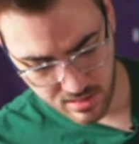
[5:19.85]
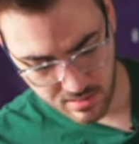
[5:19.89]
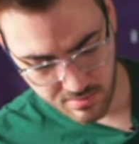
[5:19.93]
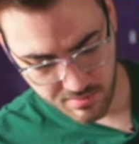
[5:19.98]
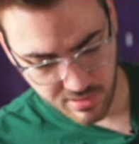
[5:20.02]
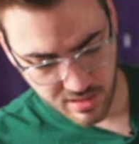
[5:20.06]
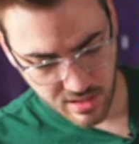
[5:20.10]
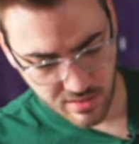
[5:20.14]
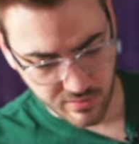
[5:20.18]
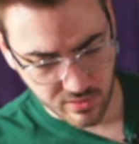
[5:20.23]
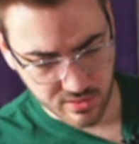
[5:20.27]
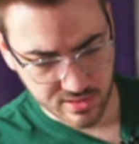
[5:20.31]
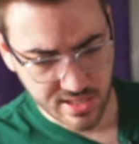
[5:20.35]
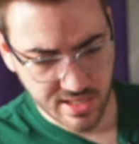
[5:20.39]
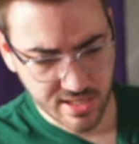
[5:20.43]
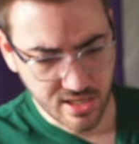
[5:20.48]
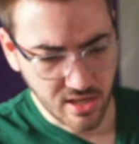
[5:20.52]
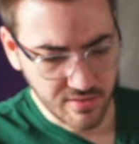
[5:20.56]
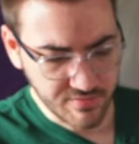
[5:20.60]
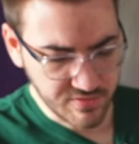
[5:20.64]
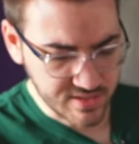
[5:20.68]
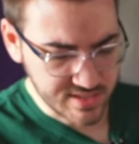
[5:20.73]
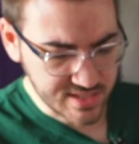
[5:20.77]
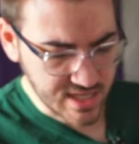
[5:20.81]
But I will take
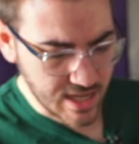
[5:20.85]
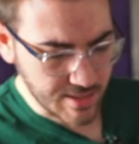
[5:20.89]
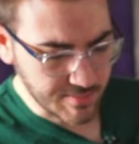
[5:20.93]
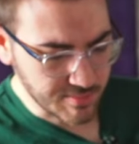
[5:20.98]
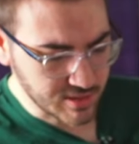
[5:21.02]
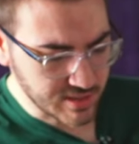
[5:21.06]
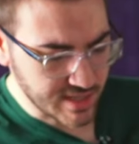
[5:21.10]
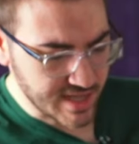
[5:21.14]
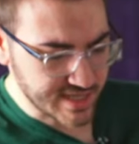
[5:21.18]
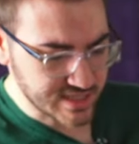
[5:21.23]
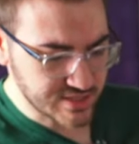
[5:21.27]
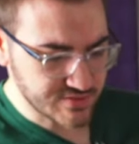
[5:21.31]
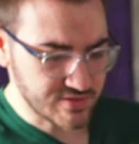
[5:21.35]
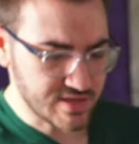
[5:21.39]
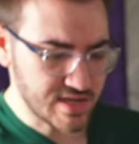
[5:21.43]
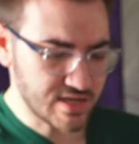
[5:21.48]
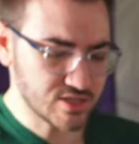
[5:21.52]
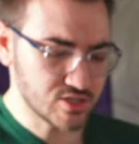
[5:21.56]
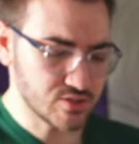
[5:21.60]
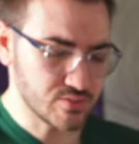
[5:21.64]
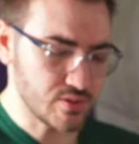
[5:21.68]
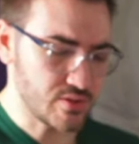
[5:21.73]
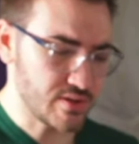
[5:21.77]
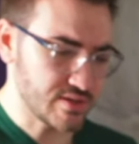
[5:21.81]
off the top glass for now
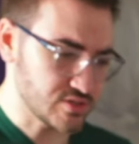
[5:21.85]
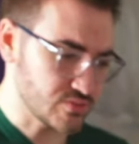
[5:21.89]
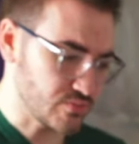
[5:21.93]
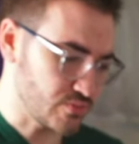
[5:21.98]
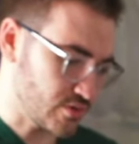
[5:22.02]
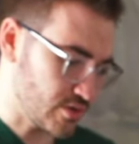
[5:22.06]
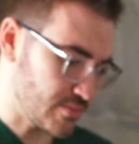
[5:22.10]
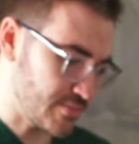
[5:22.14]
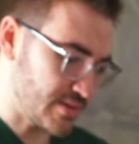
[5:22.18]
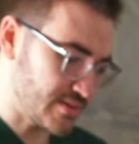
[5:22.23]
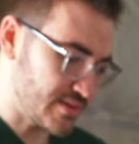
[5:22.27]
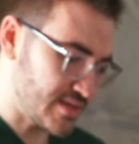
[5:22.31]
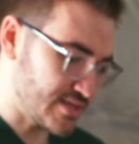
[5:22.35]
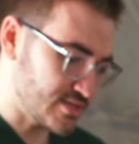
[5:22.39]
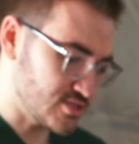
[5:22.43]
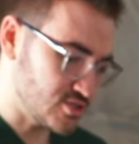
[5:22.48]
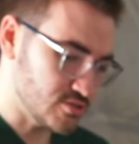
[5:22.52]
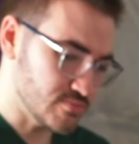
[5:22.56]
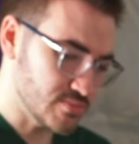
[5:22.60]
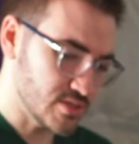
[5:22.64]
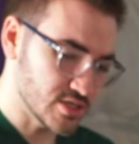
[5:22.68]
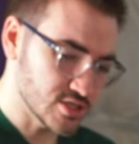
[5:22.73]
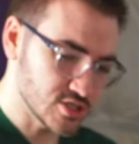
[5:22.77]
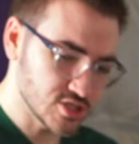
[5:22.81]
so we don't have to worry about that
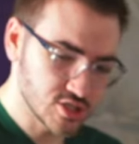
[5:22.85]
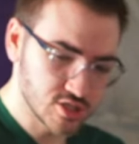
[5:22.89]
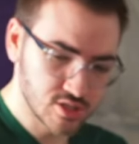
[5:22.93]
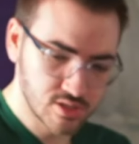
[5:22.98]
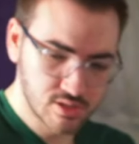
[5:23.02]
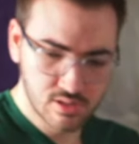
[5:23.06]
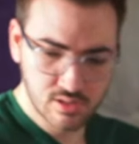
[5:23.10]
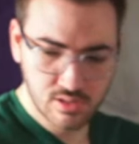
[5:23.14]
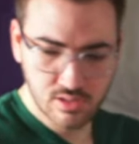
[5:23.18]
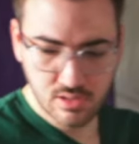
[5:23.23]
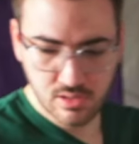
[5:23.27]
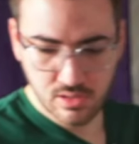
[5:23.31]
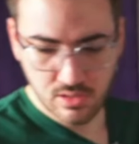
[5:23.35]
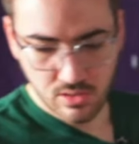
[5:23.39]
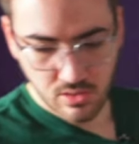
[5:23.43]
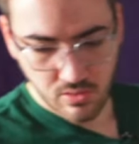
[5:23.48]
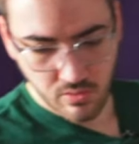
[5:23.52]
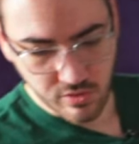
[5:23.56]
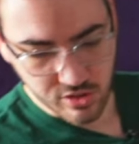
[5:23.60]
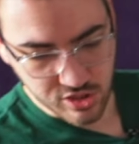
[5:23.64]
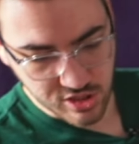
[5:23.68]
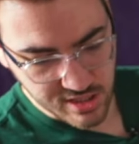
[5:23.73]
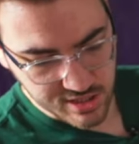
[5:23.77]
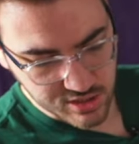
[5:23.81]
too much,
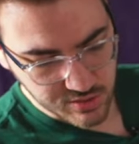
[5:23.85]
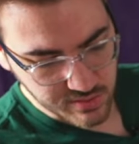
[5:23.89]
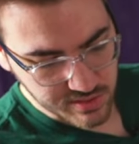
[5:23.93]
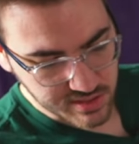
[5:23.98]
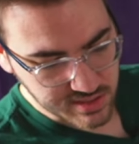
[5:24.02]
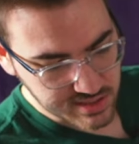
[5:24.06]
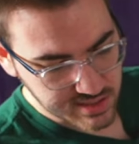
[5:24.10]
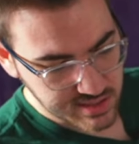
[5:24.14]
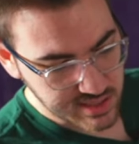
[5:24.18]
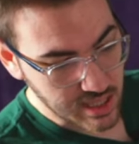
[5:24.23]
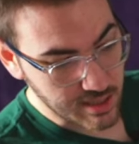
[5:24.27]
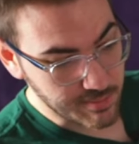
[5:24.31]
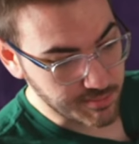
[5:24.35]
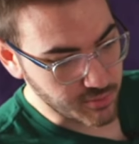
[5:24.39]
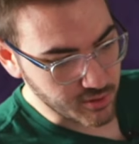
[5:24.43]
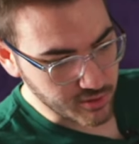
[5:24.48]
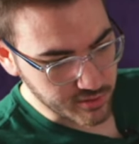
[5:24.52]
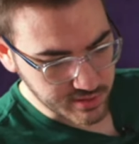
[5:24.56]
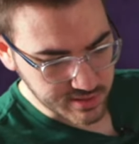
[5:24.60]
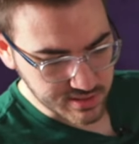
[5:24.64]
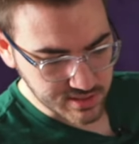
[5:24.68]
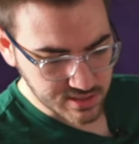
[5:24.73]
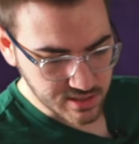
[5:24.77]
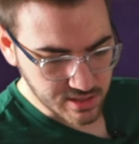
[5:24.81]
which that's what this top
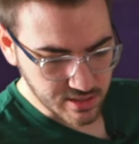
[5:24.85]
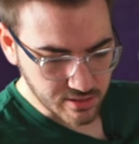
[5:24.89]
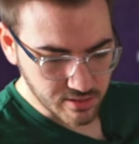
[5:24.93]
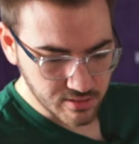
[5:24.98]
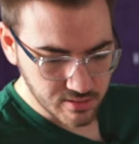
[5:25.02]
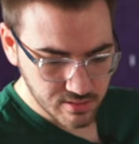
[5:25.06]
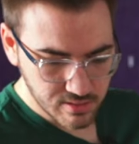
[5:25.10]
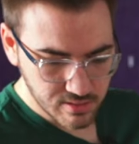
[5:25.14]
part is here.